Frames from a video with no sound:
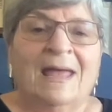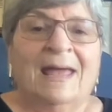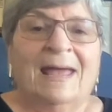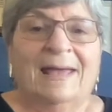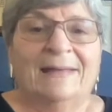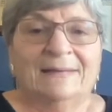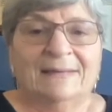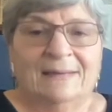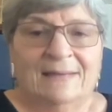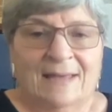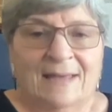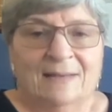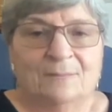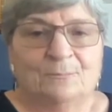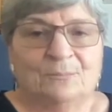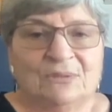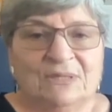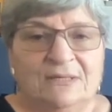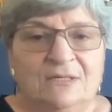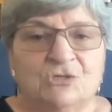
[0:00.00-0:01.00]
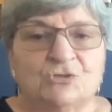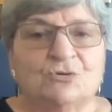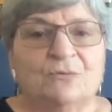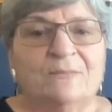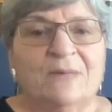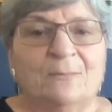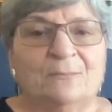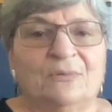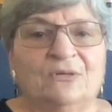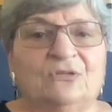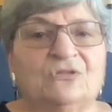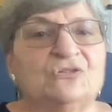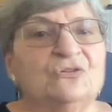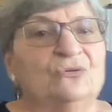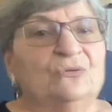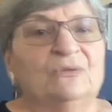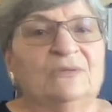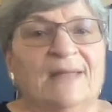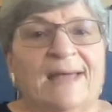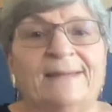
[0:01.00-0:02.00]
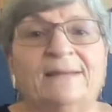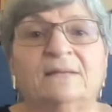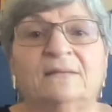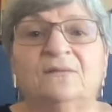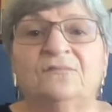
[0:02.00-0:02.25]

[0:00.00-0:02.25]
And again, please remember to like